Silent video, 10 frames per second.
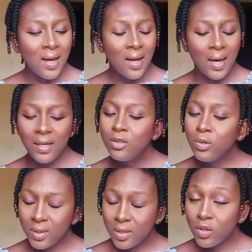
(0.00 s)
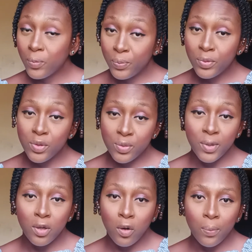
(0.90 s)
I know that some people use
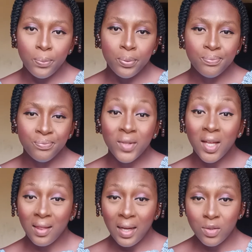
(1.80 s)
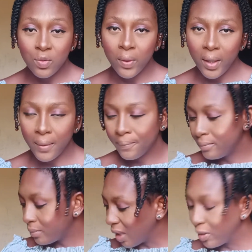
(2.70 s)
makeup in that way,
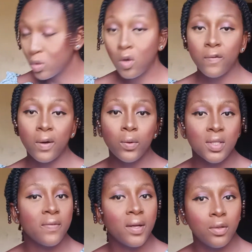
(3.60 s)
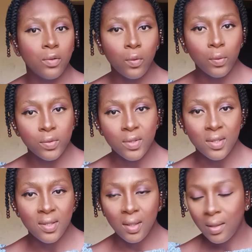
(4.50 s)
like to cover whatever they don't want to
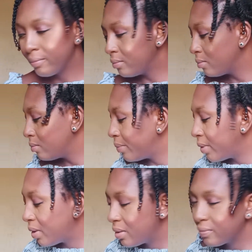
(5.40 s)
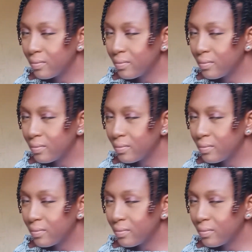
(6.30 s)
see, but